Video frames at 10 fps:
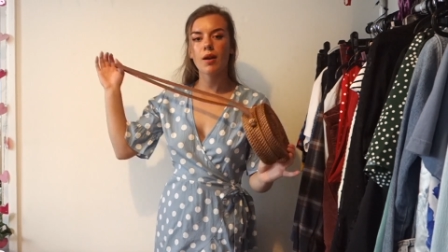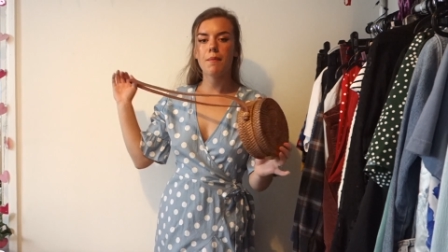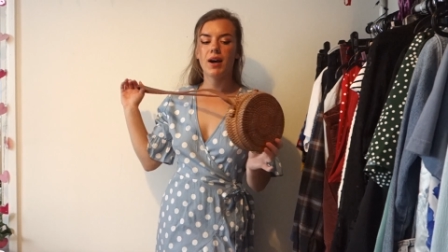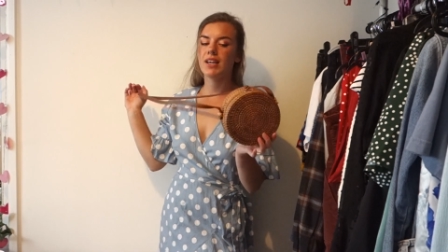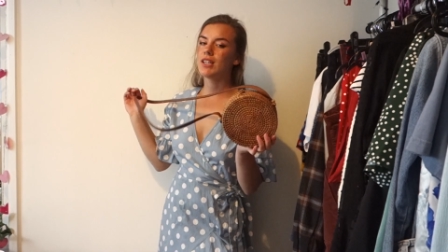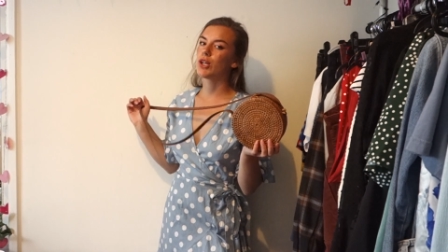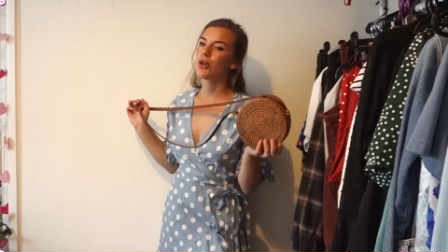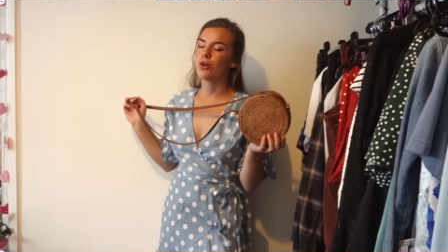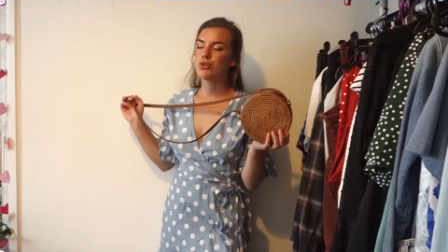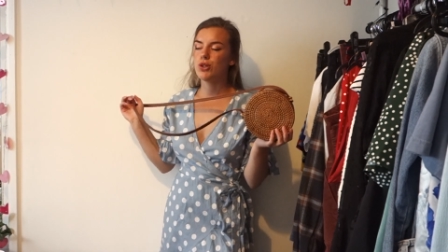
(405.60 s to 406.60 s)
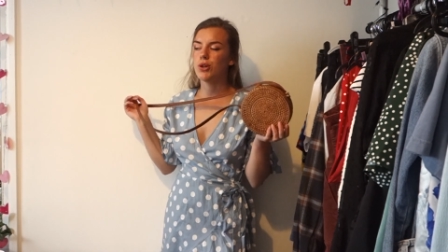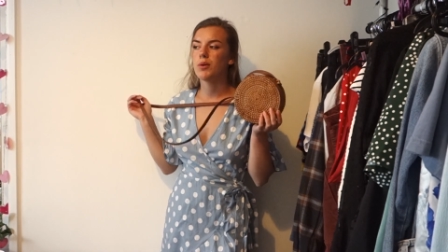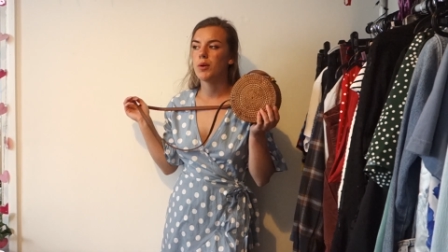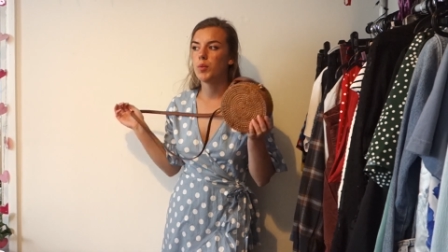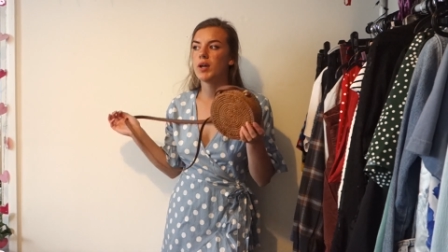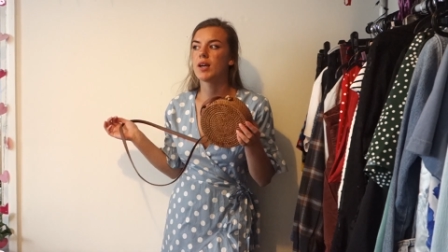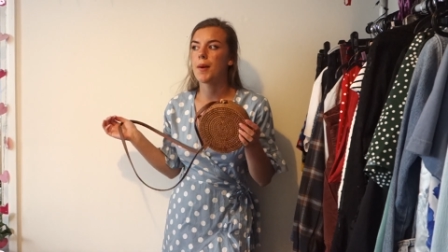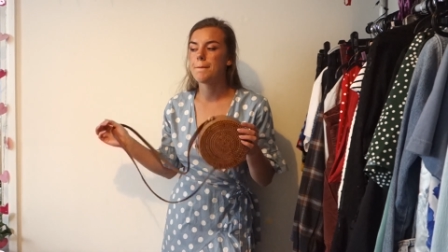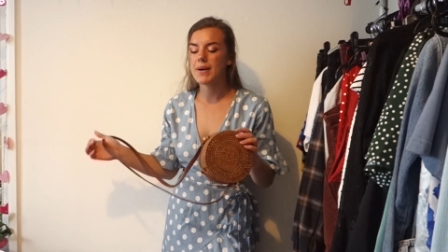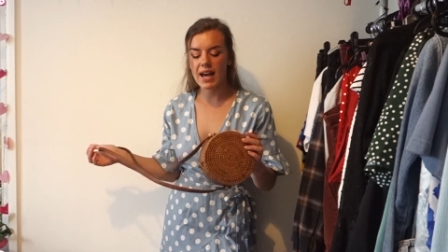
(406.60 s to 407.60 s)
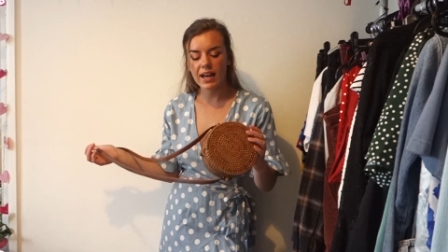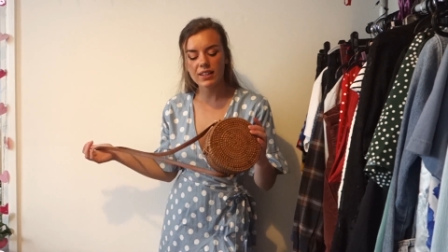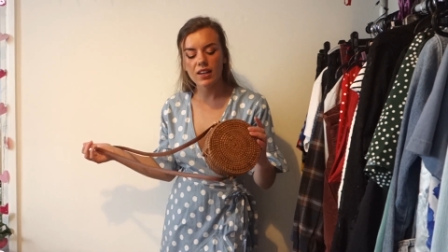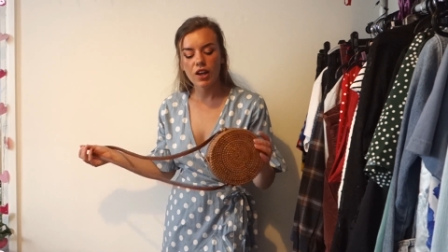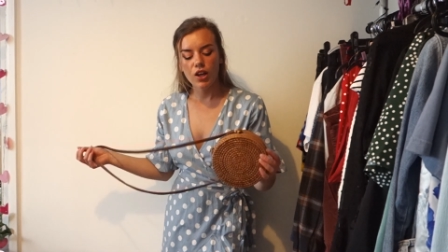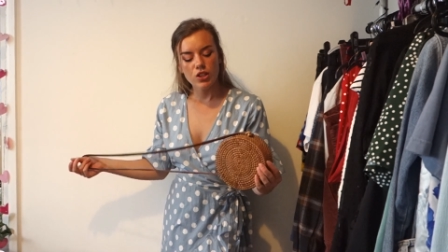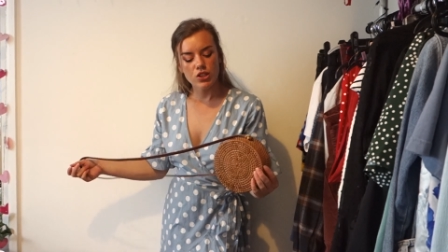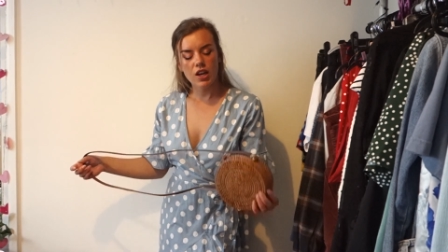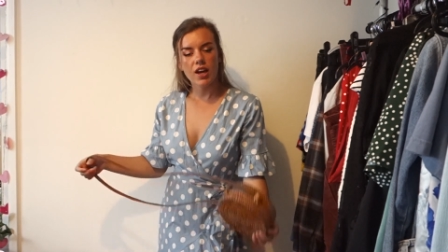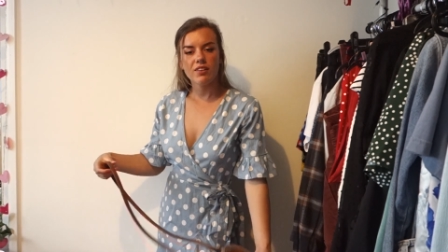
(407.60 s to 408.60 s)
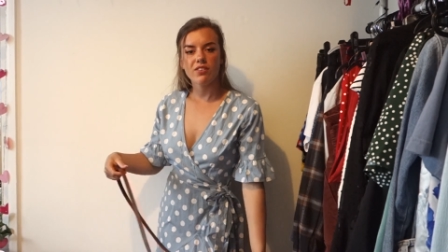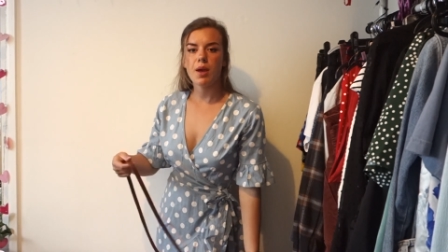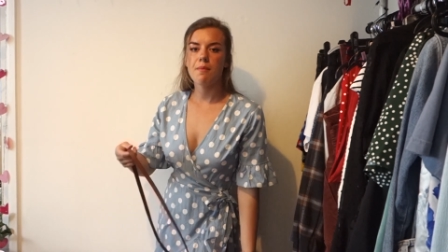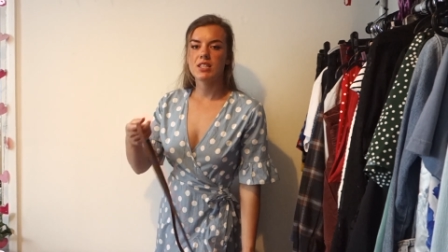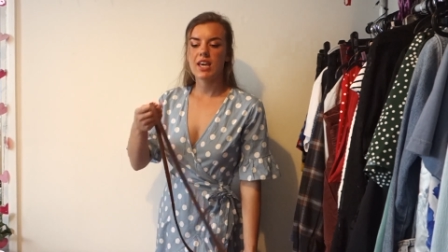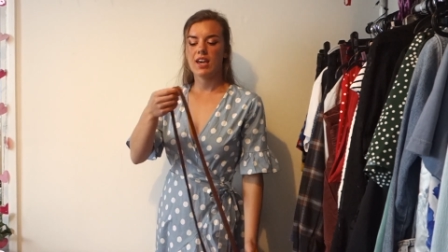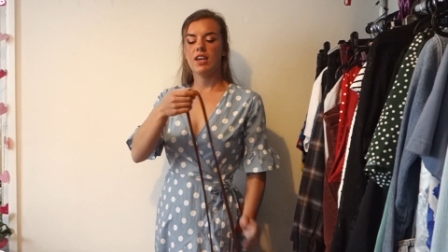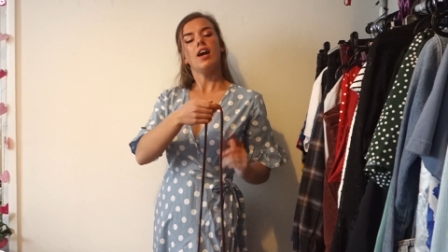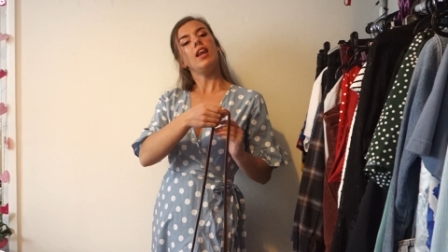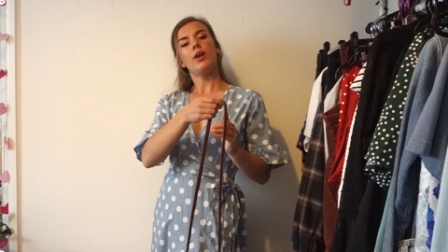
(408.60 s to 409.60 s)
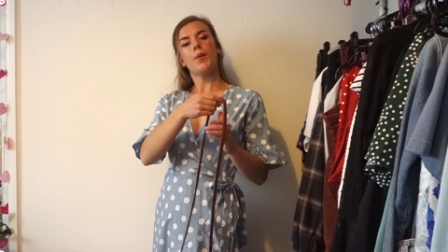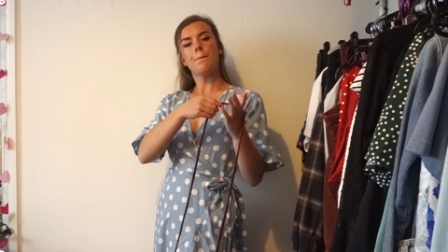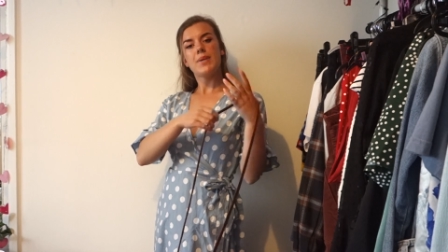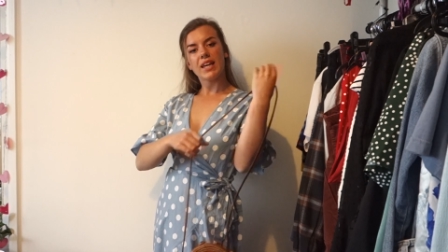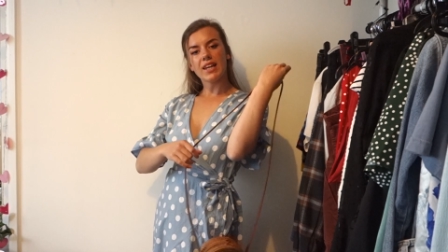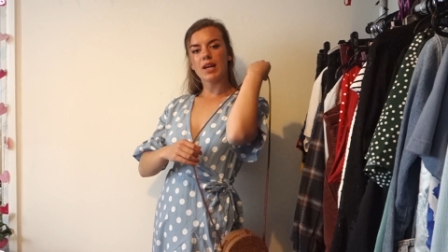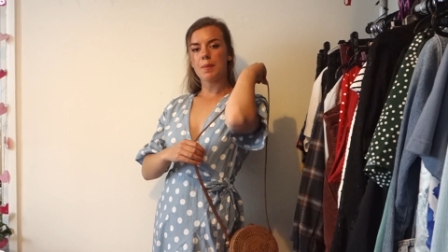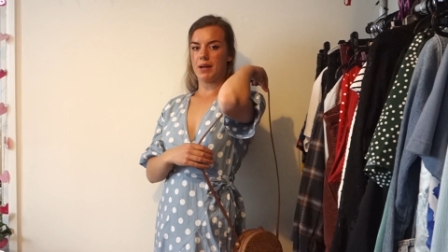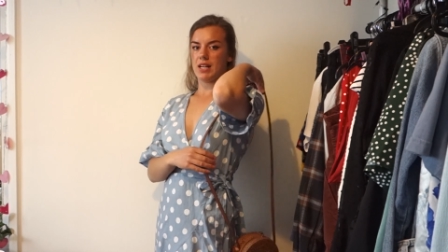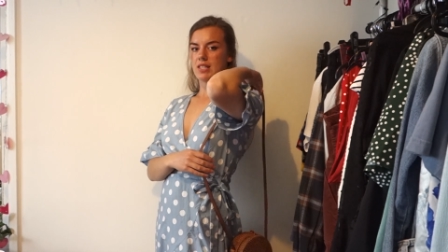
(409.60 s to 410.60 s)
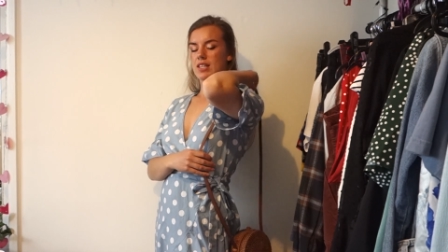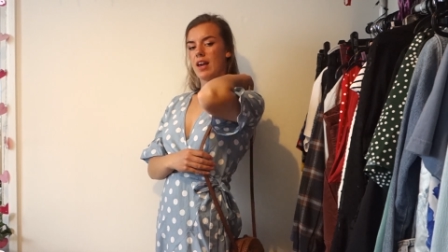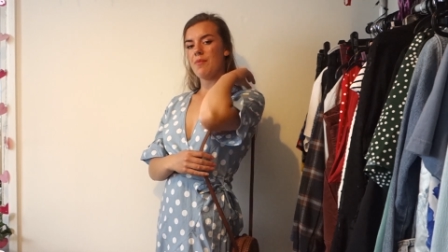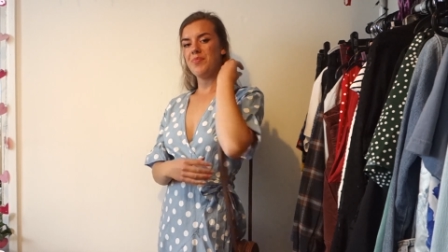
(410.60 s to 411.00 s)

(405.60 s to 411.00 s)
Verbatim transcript: my go-to wicker bag to kind of imitate a little picnic basket.